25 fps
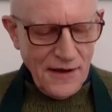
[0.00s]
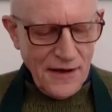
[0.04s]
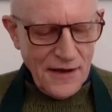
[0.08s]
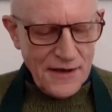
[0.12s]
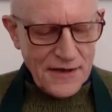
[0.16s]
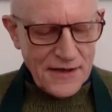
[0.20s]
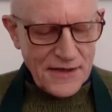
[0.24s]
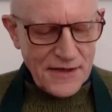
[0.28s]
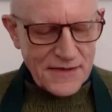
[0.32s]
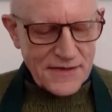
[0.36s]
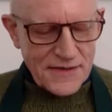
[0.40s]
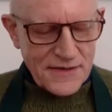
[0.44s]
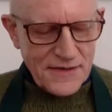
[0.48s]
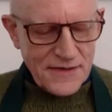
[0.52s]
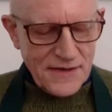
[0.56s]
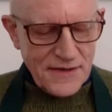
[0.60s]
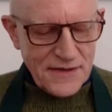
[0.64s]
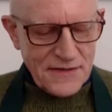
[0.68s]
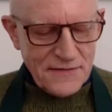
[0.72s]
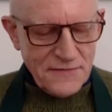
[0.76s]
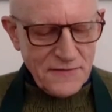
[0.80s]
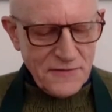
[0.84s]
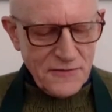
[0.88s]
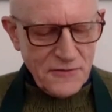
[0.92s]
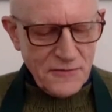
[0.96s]
And it's an
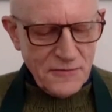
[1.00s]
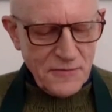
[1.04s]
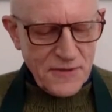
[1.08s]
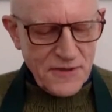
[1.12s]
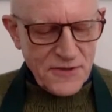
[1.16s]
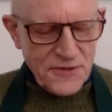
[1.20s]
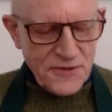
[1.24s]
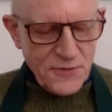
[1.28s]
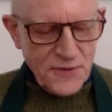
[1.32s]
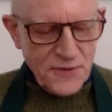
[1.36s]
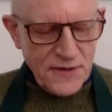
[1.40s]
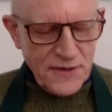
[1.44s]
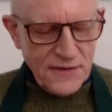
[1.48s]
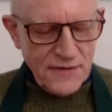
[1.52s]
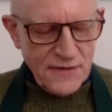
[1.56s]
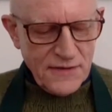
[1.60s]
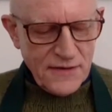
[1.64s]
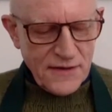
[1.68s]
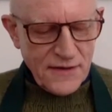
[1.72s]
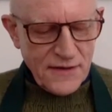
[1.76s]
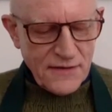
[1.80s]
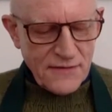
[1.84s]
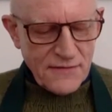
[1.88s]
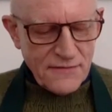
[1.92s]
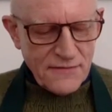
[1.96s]
interview between
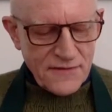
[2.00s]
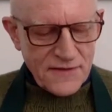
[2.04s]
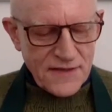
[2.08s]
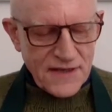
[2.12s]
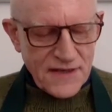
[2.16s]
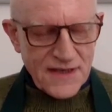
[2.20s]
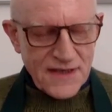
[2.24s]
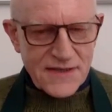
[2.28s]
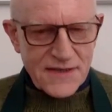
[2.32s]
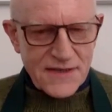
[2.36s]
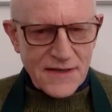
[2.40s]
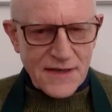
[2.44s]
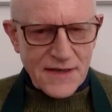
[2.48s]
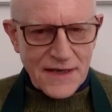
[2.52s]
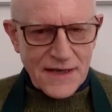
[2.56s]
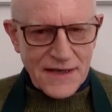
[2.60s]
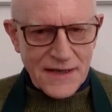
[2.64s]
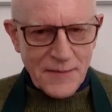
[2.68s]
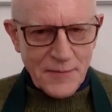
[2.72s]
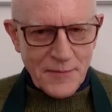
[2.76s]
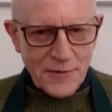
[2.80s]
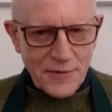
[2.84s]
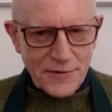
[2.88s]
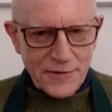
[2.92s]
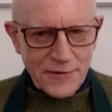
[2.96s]
Vanessa
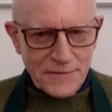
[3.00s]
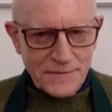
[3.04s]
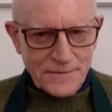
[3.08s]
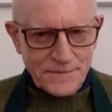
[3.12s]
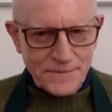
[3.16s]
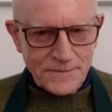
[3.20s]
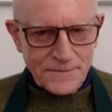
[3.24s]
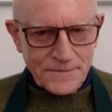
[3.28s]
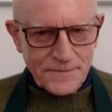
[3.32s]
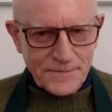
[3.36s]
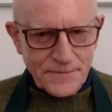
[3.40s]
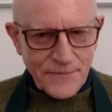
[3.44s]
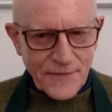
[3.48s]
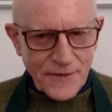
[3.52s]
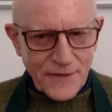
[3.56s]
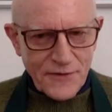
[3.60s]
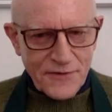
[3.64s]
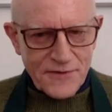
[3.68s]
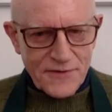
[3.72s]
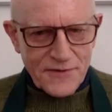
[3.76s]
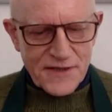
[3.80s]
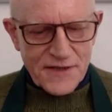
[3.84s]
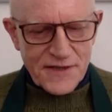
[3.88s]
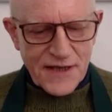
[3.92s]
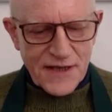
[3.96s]
Abel,
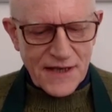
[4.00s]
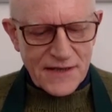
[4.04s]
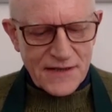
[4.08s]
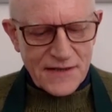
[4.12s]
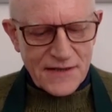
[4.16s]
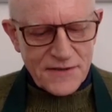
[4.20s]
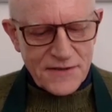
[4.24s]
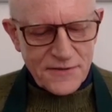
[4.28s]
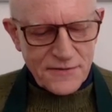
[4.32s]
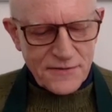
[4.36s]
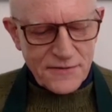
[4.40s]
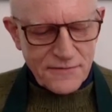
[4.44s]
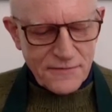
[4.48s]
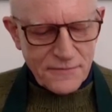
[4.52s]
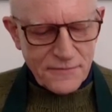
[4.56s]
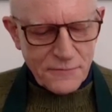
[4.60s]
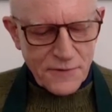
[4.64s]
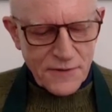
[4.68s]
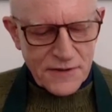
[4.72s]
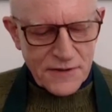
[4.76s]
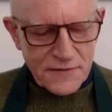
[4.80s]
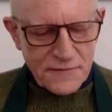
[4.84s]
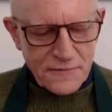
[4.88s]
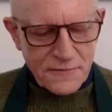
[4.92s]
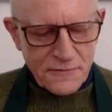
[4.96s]
who's the editor of a
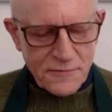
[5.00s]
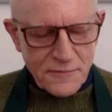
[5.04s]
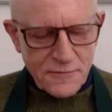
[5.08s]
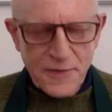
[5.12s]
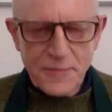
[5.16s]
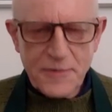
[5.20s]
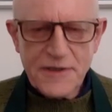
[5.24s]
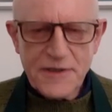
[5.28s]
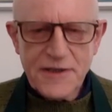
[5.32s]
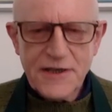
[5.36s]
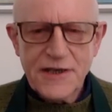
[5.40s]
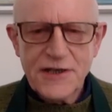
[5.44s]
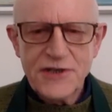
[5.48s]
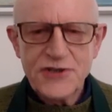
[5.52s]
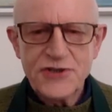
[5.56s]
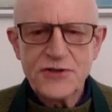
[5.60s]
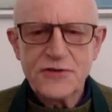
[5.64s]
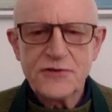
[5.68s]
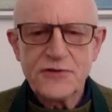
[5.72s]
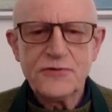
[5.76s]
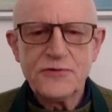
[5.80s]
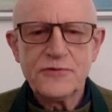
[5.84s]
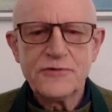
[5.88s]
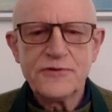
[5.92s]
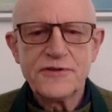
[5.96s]
wonderful
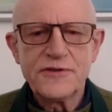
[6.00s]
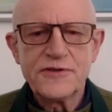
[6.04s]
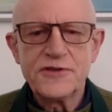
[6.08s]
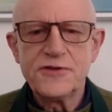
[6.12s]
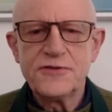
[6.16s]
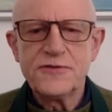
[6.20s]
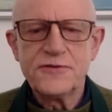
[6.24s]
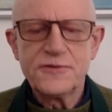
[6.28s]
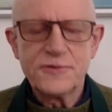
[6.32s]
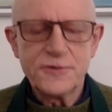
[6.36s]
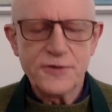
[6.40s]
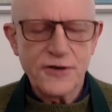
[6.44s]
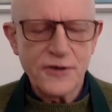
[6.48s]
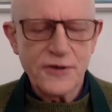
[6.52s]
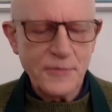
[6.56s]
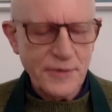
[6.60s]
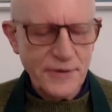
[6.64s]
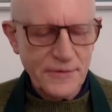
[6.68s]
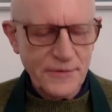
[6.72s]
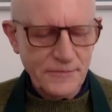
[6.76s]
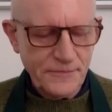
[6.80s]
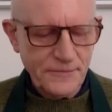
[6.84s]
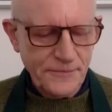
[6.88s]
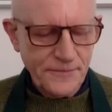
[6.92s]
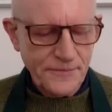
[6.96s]
publication called The Dewdrop,
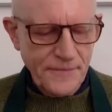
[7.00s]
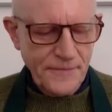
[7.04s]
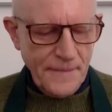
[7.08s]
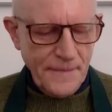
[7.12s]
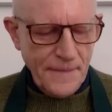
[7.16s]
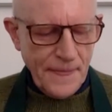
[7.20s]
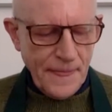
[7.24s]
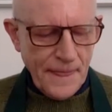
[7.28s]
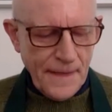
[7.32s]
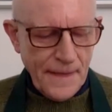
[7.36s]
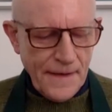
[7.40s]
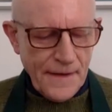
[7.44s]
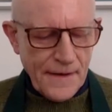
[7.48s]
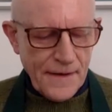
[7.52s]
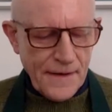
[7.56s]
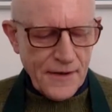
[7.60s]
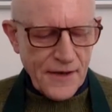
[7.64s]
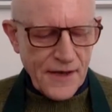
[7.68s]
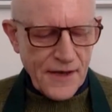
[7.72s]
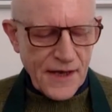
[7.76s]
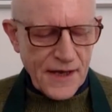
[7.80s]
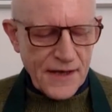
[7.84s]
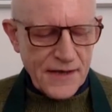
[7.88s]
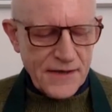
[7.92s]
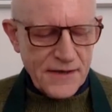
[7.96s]

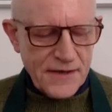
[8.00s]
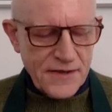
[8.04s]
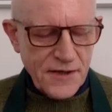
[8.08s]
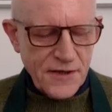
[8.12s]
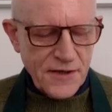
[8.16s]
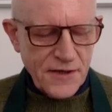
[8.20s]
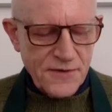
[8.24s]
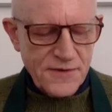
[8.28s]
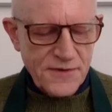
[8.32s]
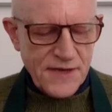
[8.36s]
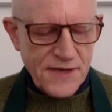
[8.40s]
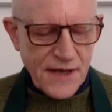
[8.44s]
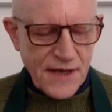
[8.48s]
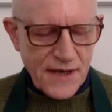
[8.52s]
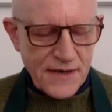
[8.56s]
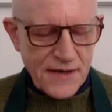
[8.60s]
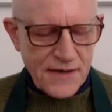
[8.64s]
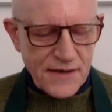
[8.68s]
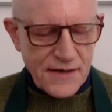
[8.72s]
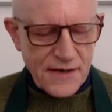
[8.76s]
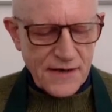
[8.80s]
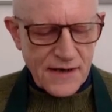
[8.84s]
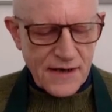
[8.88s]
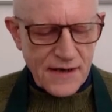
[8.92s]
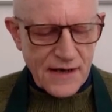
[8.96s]
and
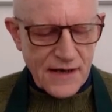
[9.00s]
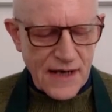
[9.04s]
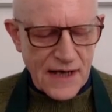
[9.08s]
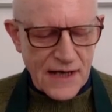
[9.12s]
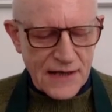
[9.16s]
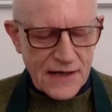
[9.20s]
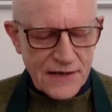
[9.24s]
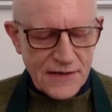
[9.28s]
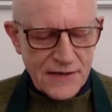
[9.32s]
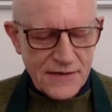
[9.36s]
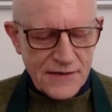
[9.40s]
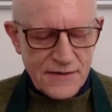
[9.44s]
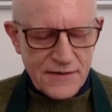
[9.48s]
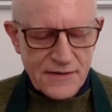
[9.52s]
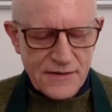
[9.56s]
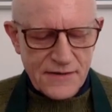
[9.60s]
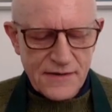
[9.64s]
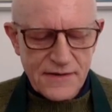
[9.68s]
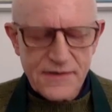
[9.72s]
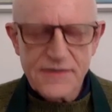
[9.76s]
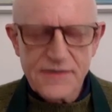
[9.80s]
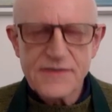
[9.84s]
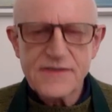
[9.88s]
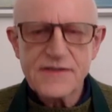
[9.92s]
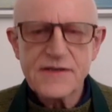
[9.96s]
Hosan Alan
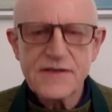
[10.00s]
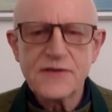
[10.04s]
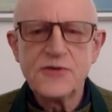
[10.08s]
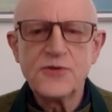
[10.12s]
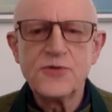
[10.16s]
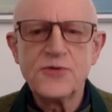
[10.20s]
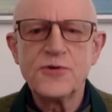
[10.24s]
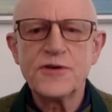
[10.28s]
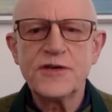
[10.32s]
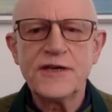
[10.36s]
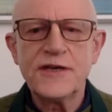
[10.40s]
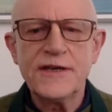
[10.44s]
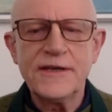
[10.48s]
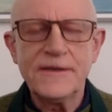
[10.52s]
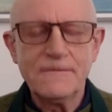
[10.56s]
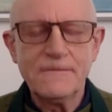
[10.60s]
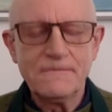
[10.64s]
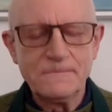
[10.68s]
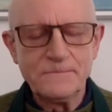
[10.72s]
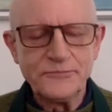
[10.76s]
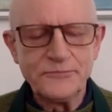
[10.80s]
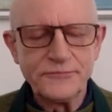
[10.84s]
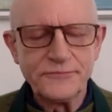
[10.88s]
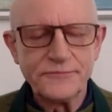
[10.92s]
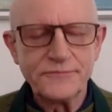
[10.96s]
Sonorki,
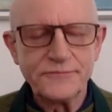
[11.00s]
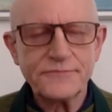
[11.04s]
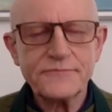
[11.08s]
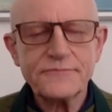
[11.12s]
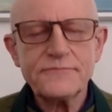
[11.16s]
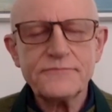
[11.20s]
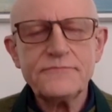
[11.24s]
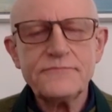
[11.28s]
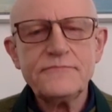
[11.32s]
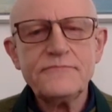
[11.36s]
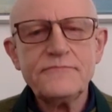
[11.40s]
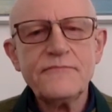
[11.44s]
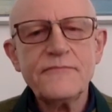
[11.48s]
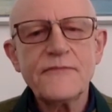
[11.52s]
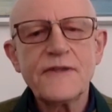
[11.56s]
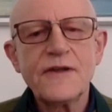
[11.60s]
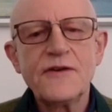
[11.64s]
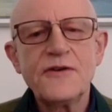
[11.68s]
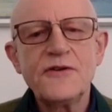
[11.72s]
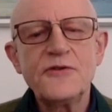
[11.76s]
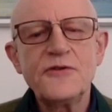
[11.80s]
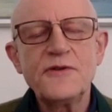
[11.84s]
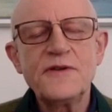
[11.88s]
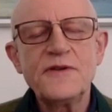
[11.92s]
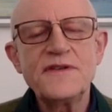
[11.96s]

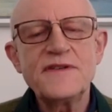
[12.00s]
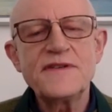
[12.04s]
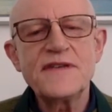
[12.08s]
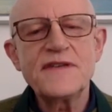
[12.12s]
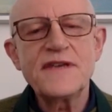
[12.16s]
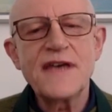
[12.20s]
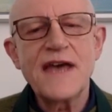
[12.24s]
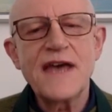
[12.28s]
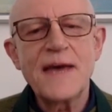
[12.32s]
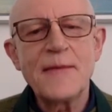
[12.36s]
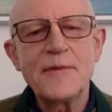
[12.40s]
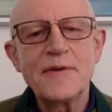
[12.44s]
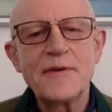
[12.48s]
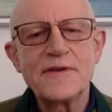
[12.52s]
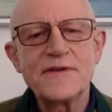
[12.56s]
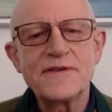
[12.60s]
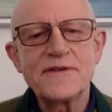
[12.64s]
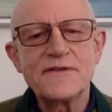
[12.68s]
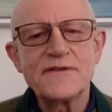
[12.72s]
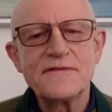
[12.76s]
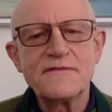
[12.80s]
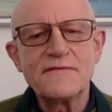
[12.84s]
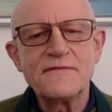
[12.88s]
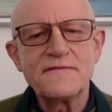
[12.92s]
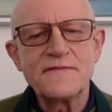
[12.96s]
who is the
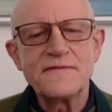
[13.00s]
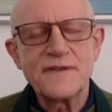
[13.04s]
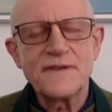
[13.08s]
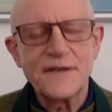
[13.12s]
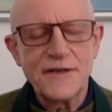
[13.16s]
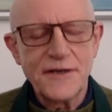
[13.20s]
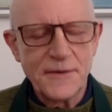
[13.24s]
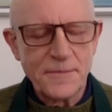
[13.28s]
abbot of